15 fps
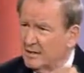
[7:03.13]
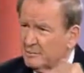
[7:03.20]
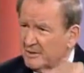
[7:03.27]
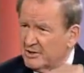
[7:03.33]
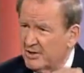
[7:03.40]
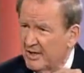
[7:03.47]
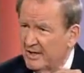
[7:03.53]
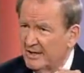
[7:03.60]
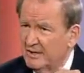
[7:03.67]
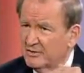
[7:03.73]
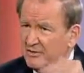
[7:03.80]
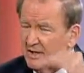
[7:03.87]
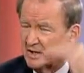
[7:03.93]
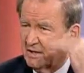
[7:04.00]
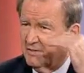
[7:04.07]
But Cheney
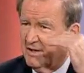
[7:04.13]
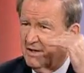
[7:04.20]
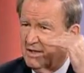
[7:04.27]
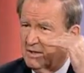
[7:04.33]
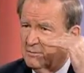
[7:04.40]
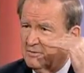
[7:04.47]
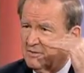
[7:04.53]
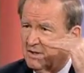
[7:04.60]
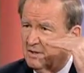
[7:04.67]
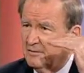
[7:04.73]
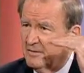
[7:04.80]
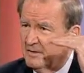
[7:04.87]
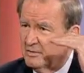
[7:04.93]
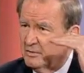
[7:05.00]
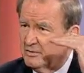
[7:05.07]
is elevating himself
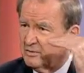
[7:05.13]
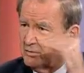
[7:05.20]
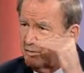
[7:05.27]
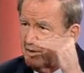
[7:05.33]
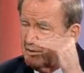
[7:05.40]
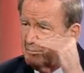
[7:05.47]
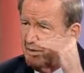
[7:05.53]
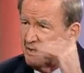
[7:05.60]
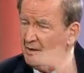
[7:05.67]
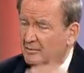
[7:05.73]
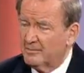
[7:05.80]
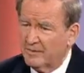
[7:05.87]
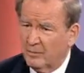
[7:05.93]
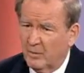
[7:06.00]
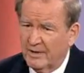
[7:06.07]
into a direct battle
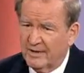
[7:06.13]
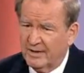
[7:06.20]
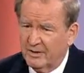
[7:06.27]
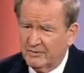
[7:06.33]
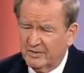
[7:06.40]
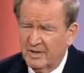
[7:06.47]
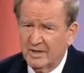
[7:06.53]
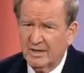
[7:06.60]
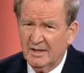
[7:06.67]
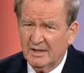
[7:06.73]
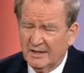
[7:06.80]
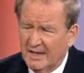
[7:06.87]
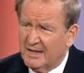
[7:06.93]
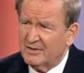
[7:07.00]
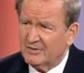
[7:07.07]
for the White House, mm -hmm.
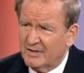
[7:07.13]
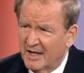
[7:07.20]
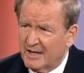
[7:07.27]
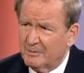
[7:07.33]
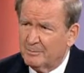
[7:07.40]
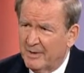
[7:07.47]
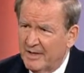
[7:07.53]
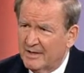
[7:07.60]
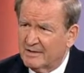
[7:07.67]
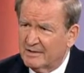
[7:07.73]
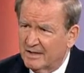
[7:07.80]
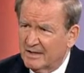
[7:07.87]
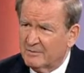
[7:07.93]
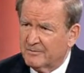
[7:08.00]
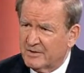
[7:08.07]
and that is not a bad
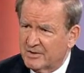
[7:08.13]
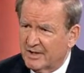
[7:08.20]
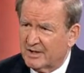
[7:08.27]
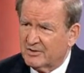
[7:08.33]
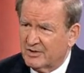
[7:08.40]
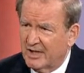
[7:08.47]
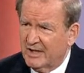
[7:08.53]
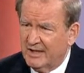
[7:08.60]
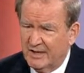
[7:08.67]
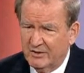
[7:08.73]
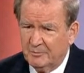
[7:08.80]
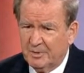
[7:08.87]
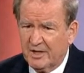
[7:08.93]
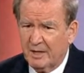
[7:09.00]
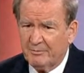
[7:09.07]
thing for Dick Cheney.
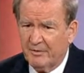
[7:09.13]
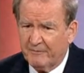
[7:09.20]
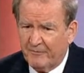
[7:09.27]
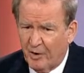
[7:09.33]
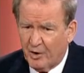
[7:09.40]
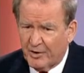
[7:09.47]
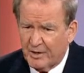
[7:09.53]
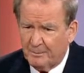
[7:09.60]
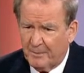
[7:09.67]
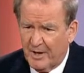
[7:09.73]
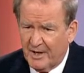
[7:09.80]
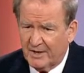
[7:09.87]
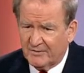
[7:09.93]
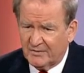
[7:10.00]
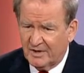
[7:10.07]
He's become the foreign
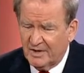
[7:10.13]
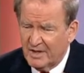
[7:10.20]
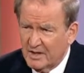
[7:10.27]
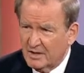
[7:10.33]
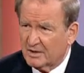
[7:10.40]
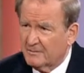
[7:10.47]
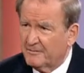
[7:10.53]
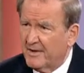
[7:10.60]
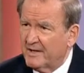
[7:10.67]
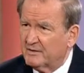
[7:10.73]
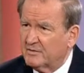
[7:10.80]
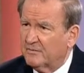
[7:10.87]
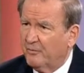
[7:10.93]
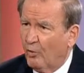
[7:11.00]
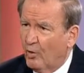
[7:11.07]
policy
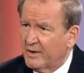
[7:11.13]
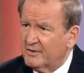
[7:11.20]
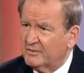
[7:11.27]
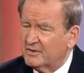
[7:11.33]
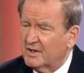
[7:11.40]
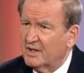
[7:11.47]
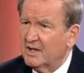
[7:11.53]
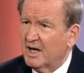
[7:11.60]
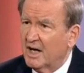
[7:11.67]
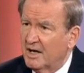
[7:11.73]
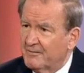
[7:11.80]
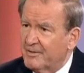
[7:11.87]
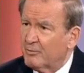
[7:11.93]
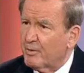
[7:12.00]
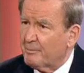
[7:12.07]
defense voice
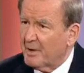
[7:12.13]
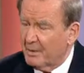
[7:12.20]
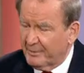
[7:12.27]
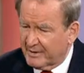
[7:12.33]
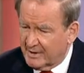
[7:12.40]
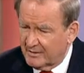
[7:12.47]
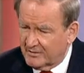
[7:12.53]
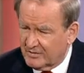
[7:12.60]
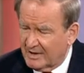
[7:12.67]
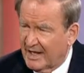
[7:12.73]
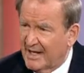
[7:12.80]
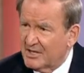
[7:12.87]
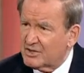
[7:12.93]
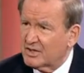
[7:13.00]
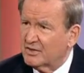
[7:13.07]
of the Republican
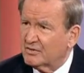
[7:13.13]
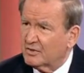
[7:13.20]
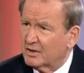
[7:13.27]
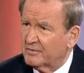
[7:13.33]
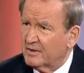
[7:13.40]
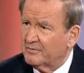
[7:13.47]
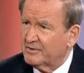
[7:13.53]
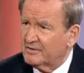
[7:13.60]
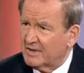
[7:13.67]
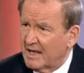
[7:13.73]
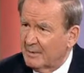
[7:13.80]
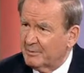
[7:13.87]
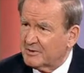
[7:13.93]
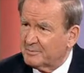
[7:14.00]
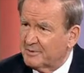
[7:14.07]
slash conservative
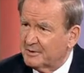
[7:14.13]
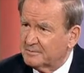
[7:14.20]
establishment.